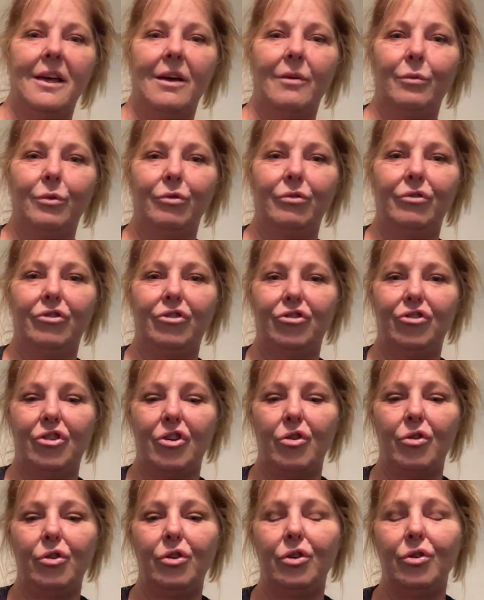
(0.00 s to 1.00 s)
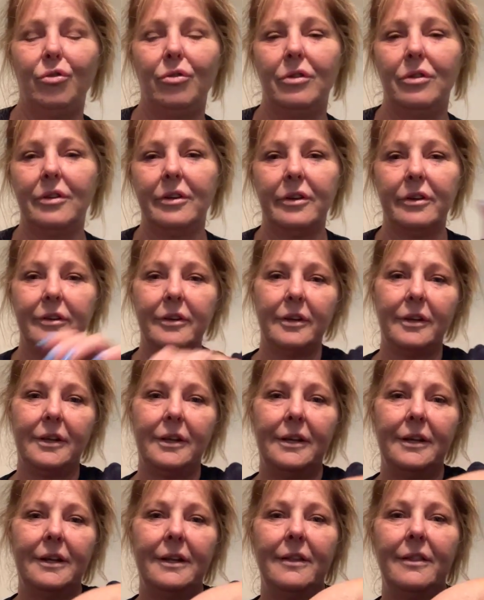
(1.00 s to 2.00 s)
I will show you
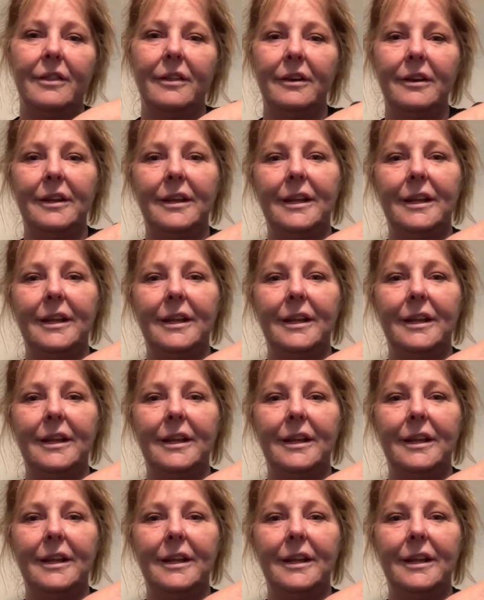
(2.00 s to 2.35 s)
the